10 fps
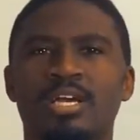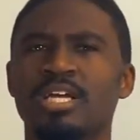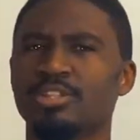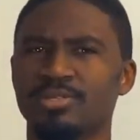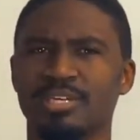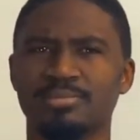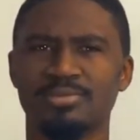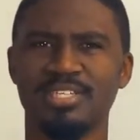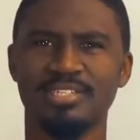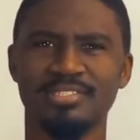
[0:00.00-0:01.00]
3 times
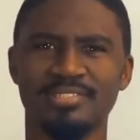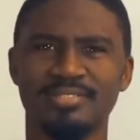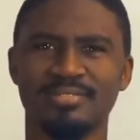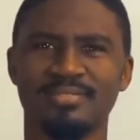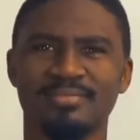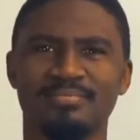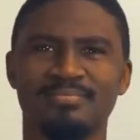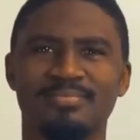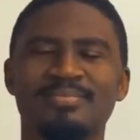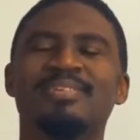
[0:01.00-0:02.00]
3 is
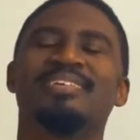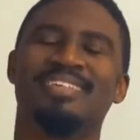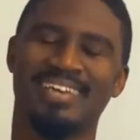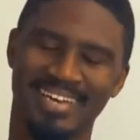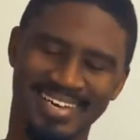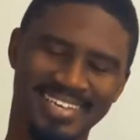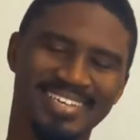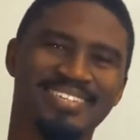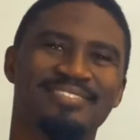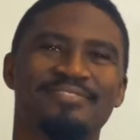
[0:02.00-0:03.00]

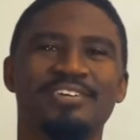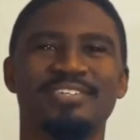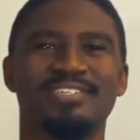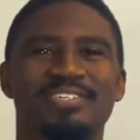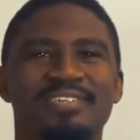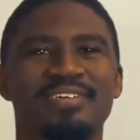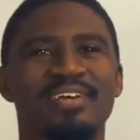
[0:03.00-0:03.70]
9. Very good.